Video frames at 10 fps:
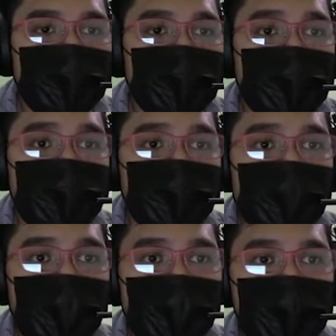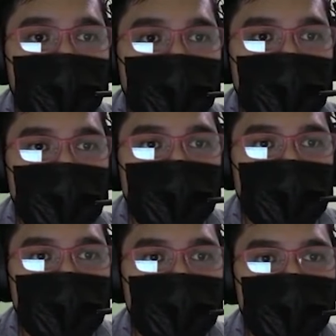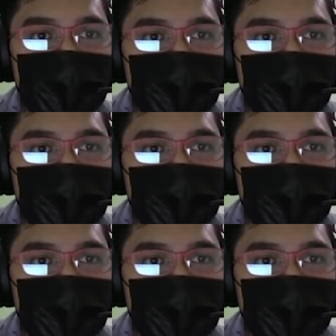we define what this mean.